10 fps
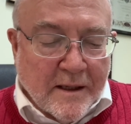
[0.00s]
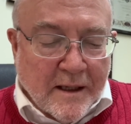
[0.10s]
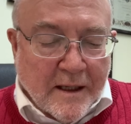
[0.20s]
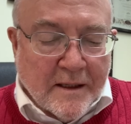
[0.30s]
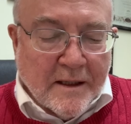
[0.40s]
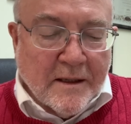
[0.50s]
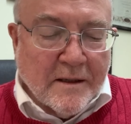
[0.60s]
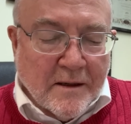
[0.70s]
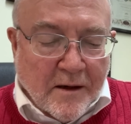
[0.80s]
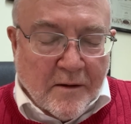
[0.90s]
and
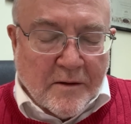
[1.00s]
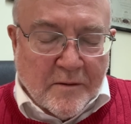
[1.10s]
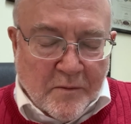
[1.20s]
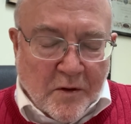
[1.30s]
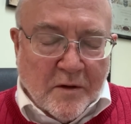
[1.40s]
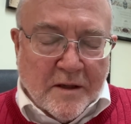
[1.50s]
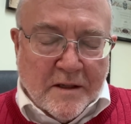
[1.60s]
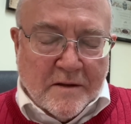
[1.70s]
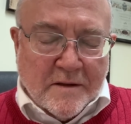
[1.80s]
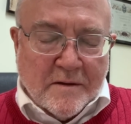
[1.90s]
in our
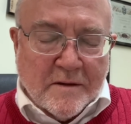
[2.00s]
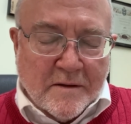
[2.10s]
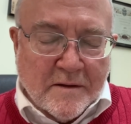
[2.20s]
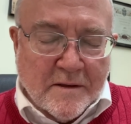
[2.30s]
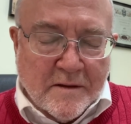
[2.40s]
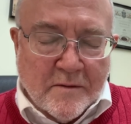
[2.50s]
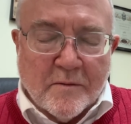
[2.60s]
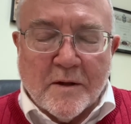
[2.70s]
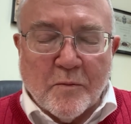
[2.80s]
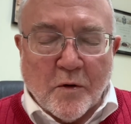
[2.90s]
communities?
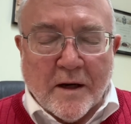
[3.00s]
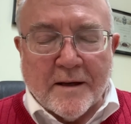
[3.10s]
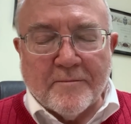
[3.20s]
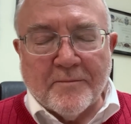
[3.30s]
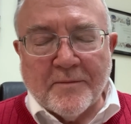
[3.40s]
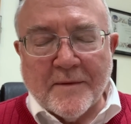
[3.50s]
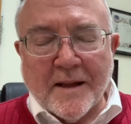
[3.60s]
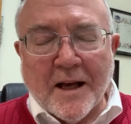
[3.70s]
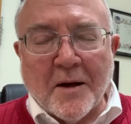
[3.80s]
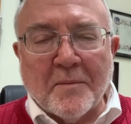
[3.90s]
We pray.
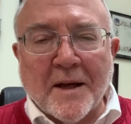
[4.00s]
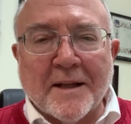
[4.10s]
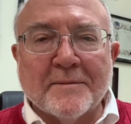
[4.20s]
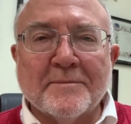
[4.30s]
Amen.